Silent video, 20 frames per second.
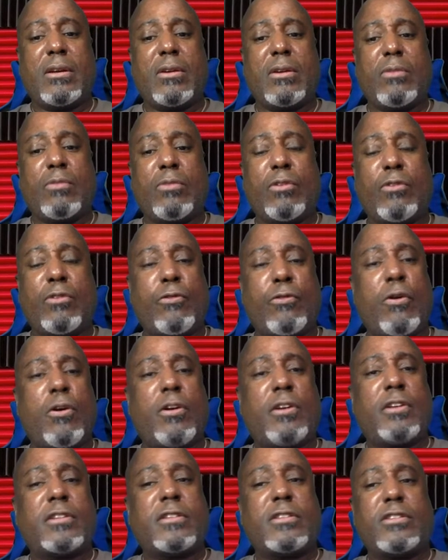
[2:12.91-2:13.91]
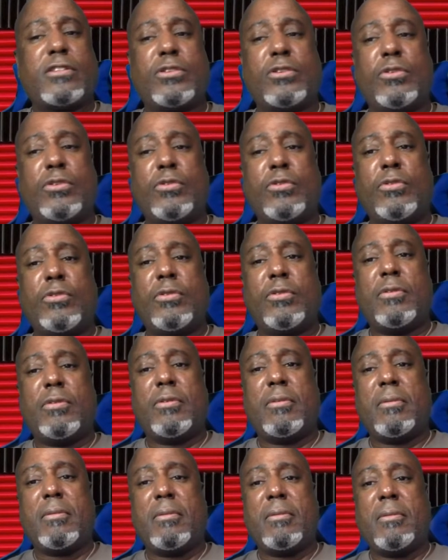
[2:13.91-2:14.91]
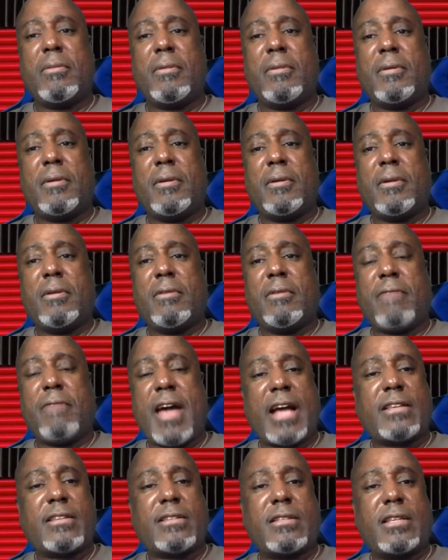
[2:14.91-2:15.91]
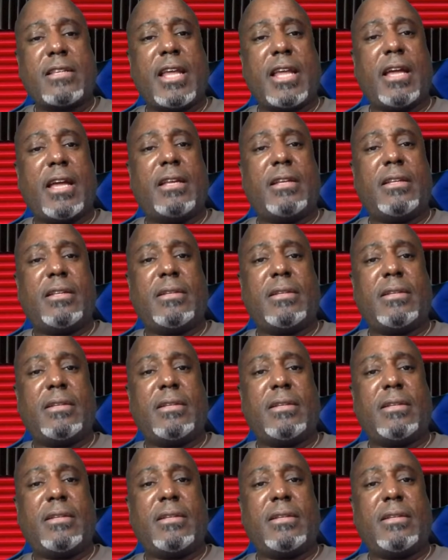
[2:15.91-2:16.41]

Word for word: were forced to vaccinate.